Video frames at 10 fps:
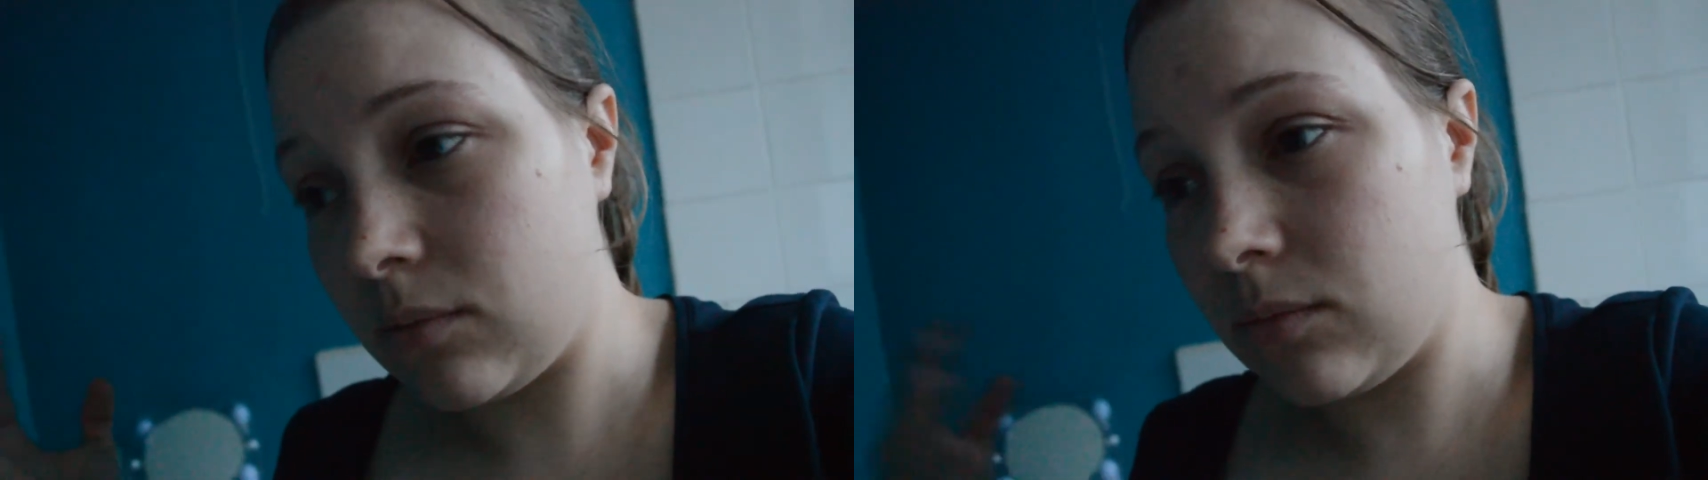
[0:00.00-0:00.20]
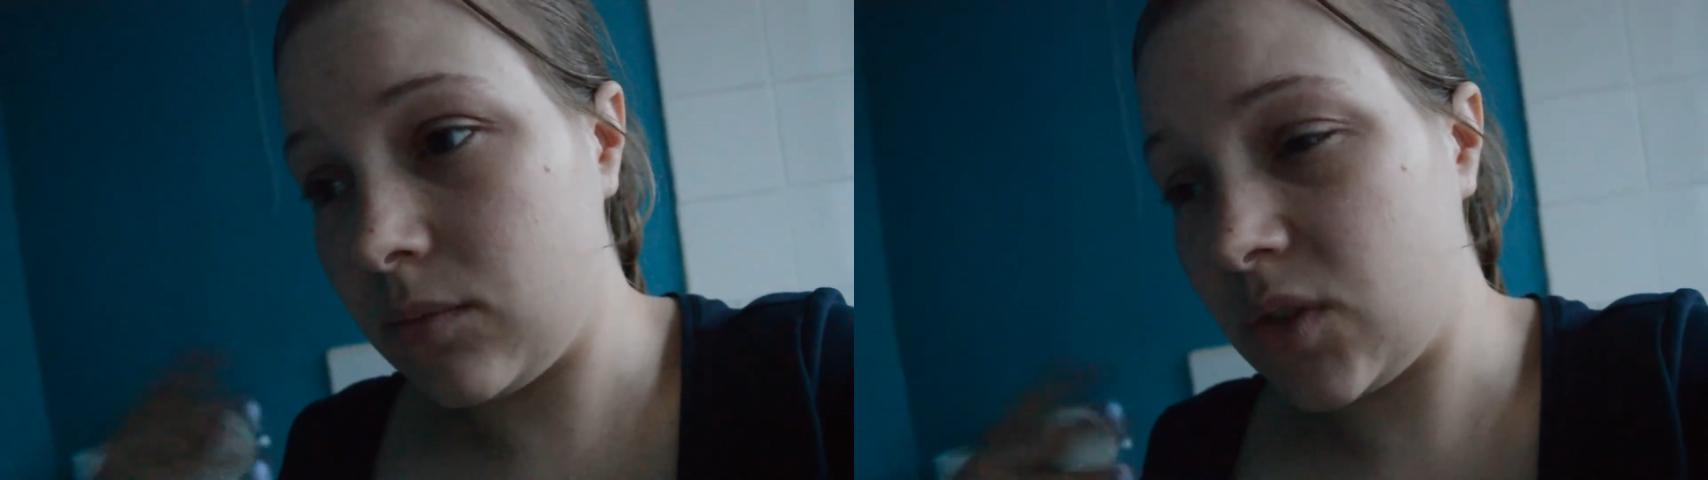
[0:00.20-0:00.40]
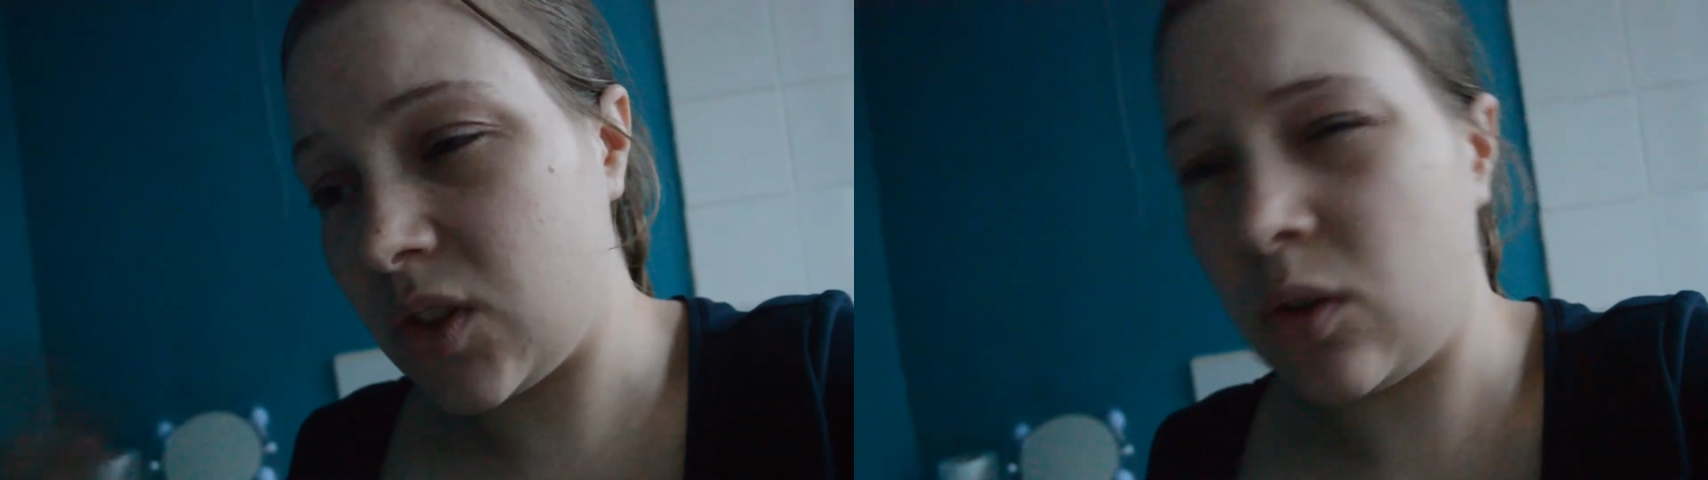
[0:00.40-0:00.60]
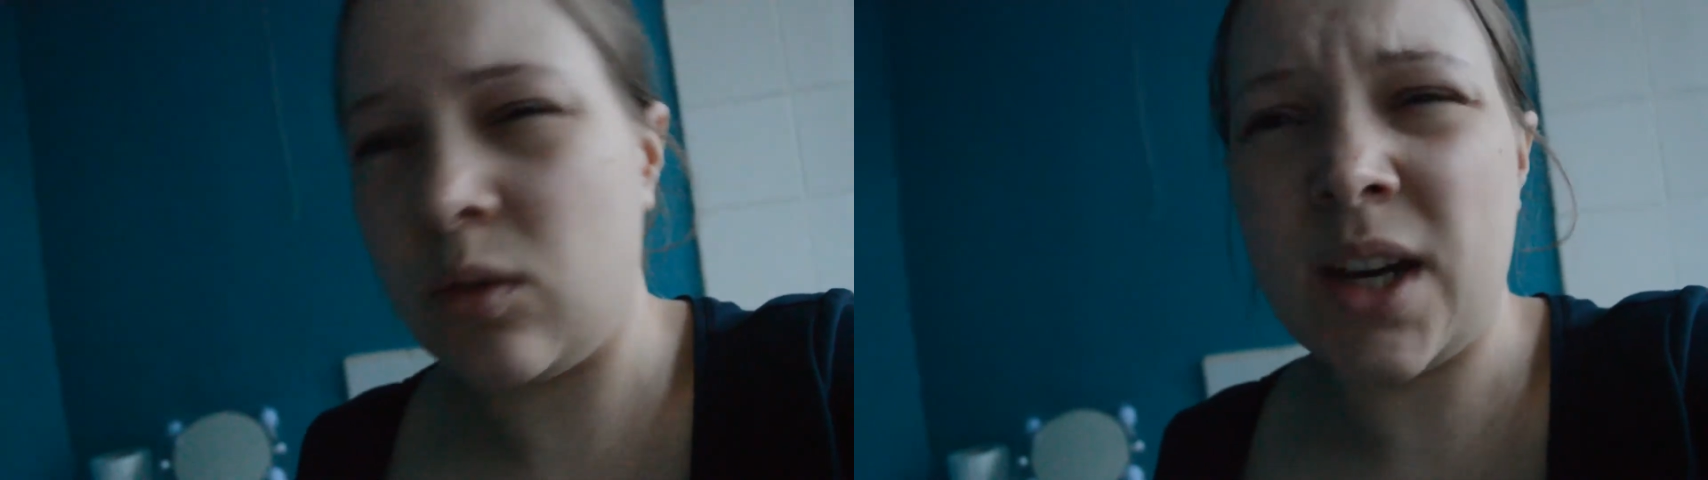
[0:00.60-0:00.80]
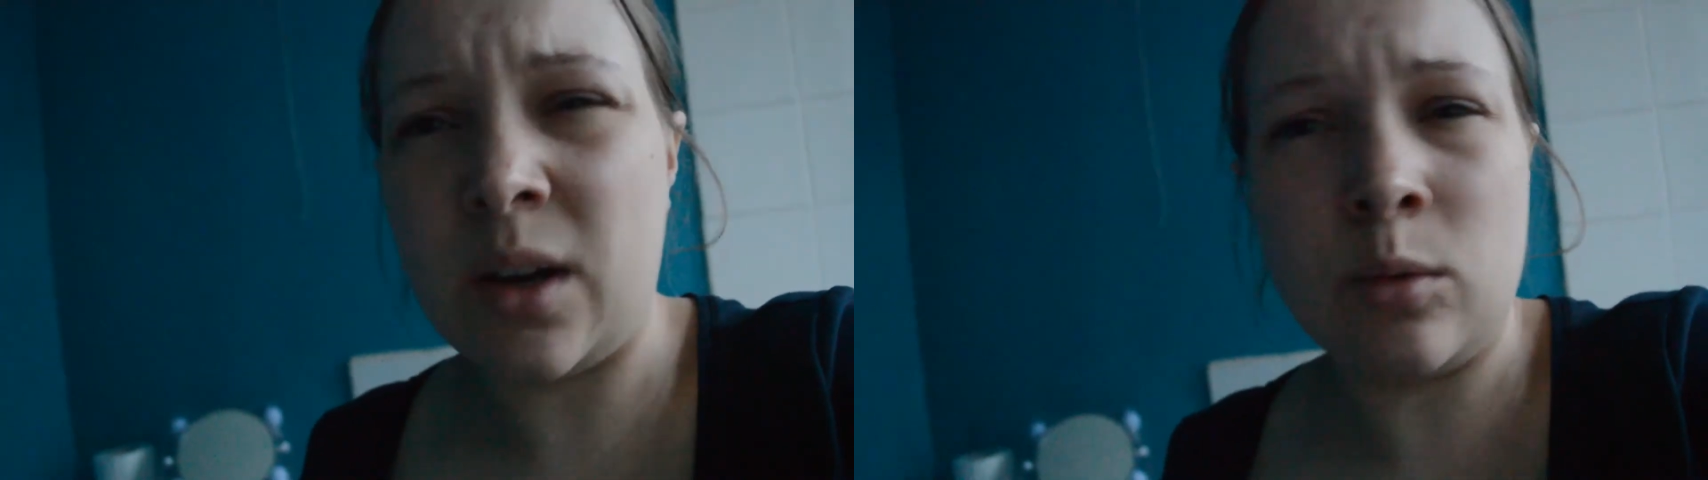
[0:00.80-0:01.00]
So
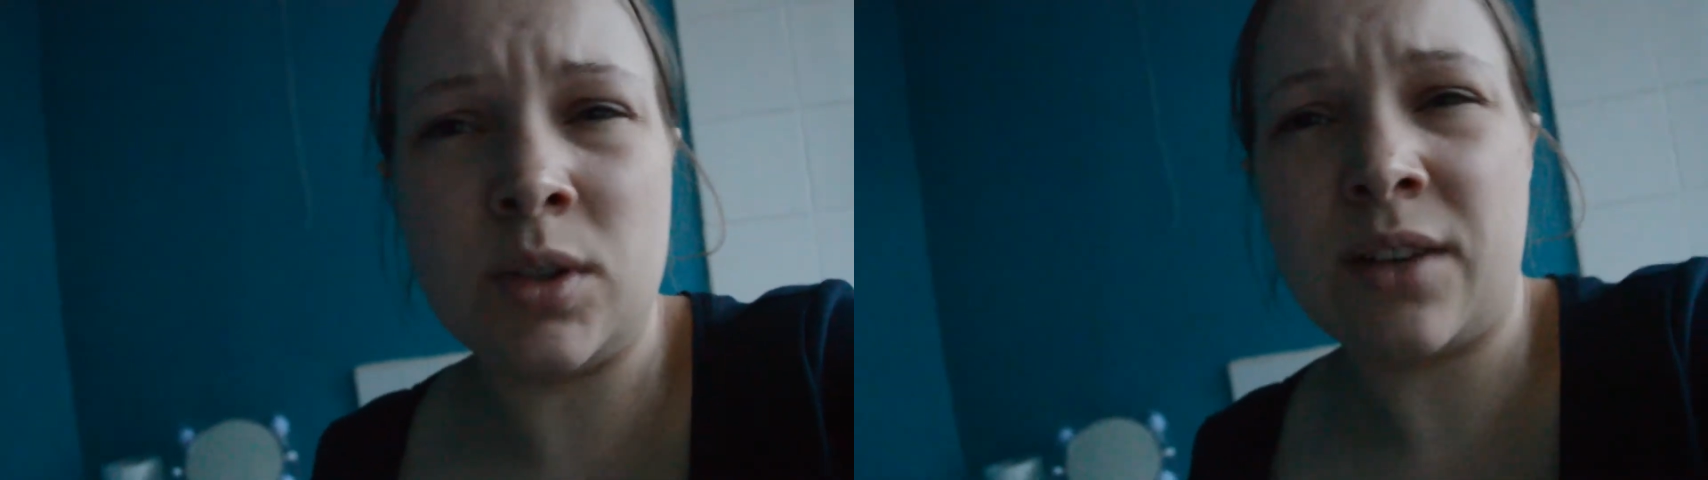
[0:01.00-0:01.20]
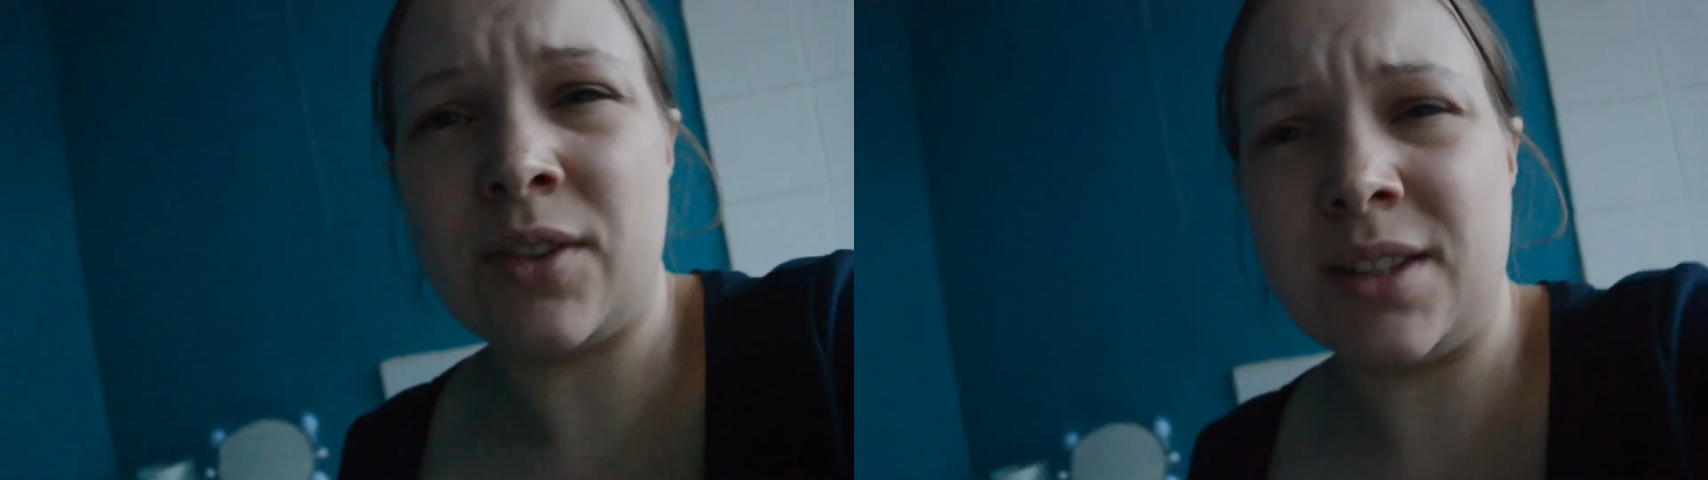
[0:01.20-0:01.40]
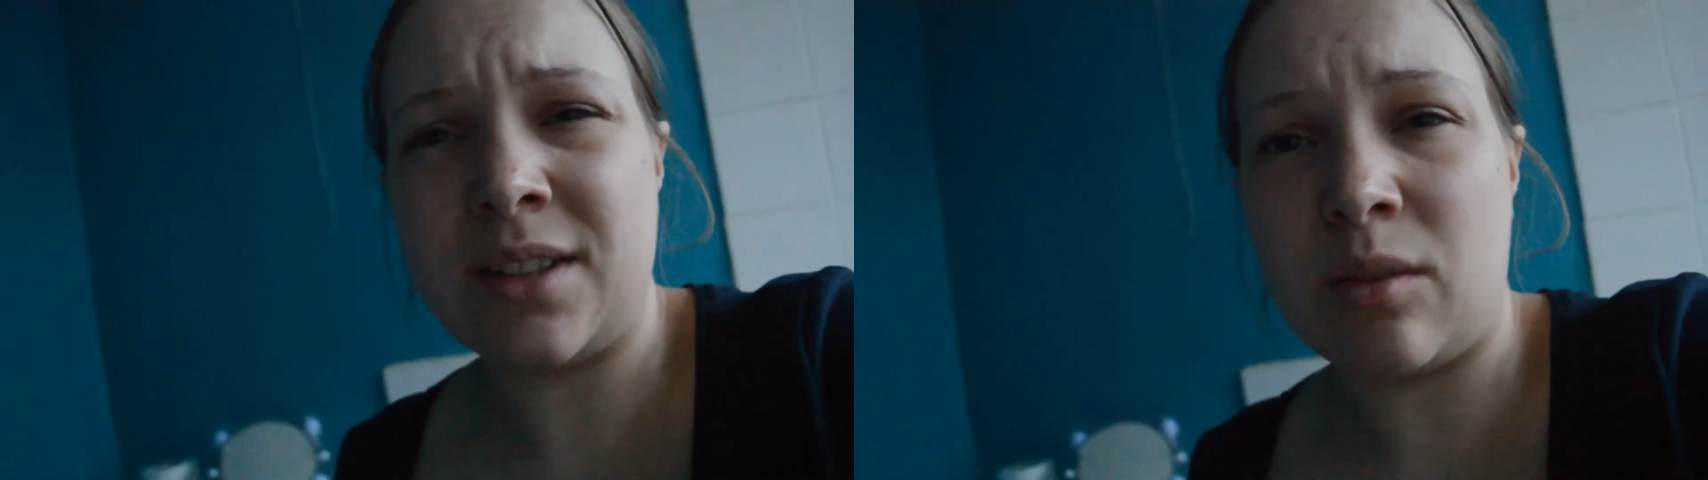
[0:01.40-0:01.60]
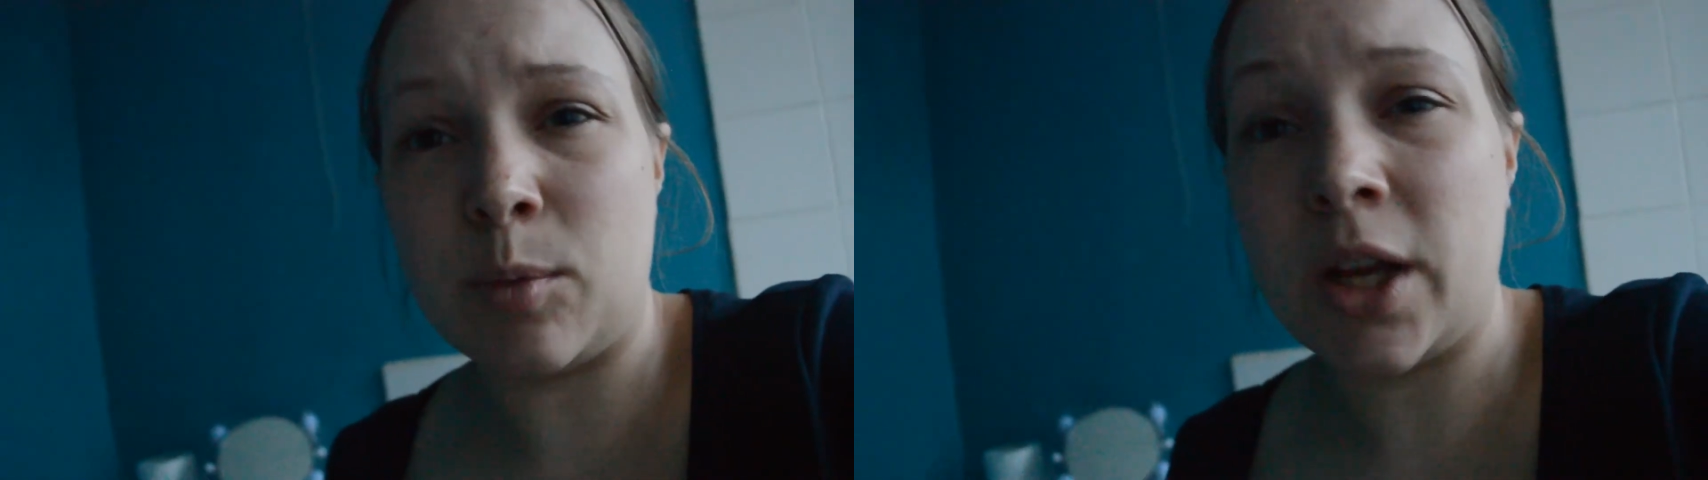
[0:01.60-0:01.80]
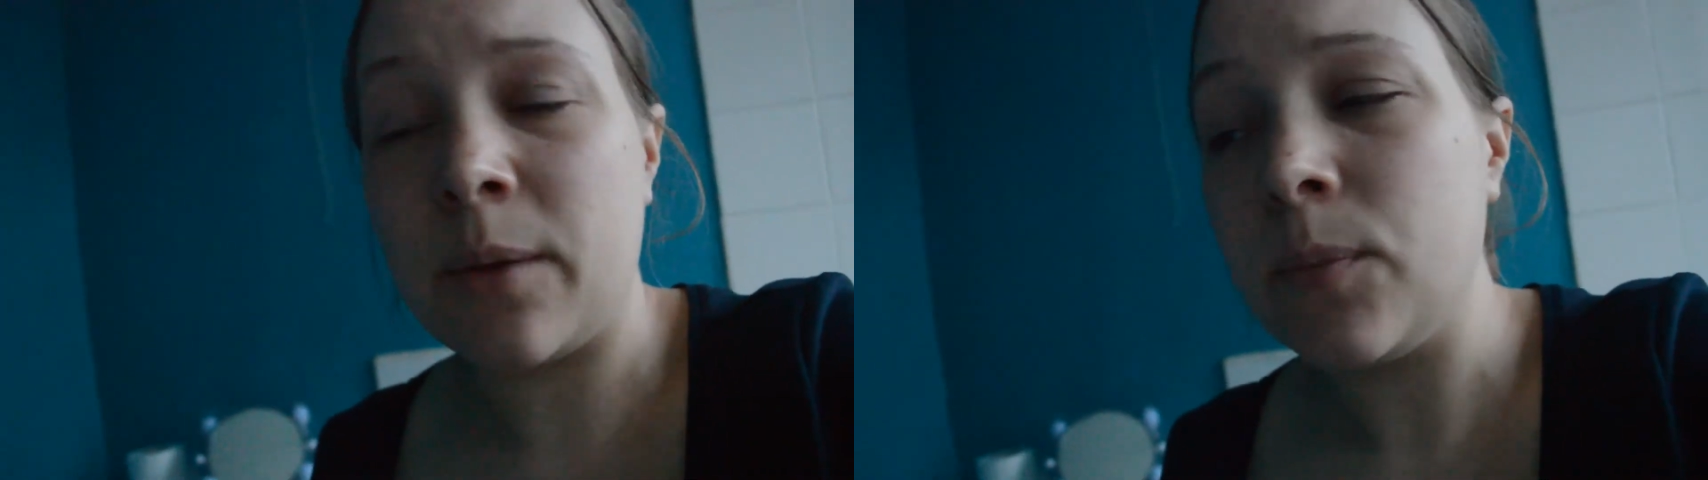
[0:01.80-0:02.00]
yeah, we'll definitely save
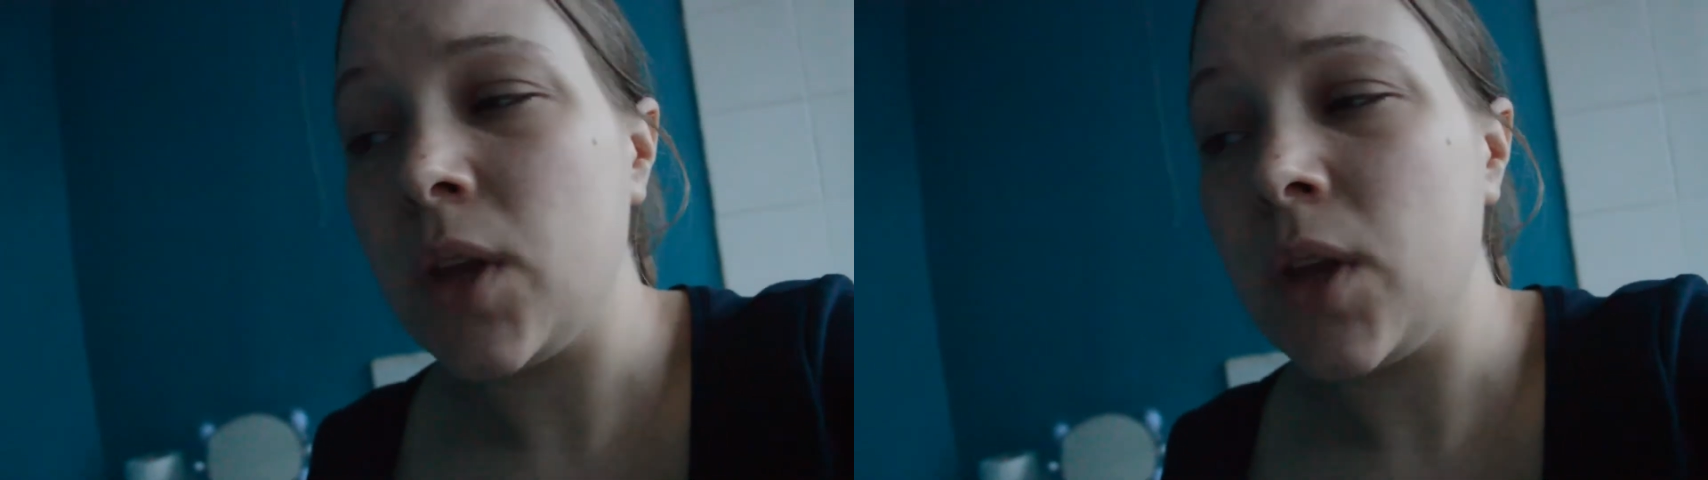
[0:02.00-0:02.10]
money.